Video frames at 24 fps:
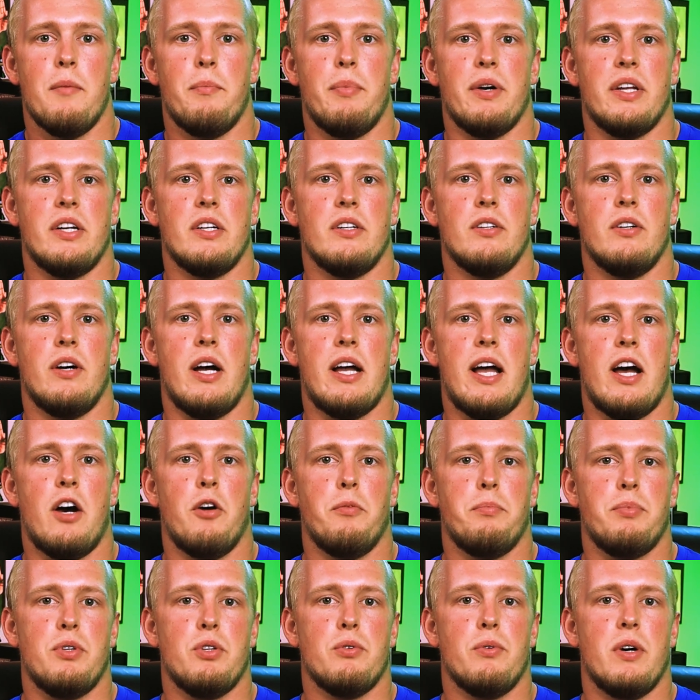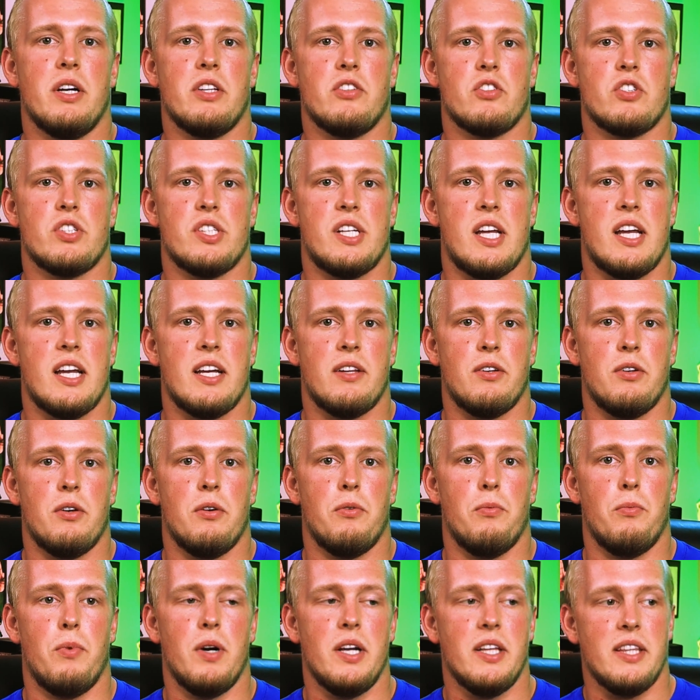but it'll help you understand
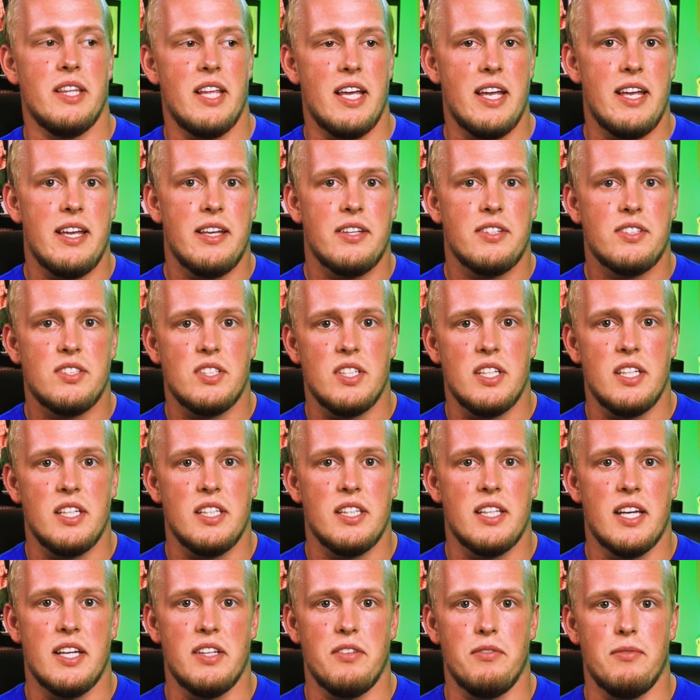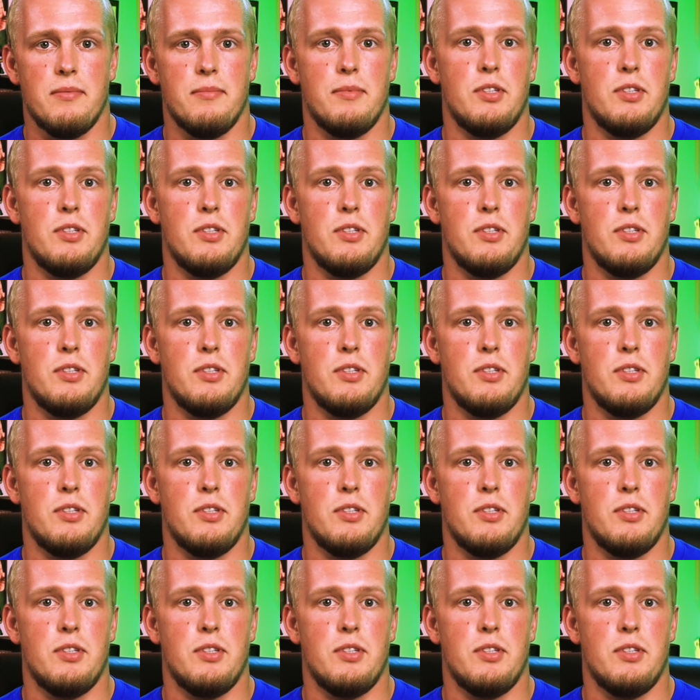what they see that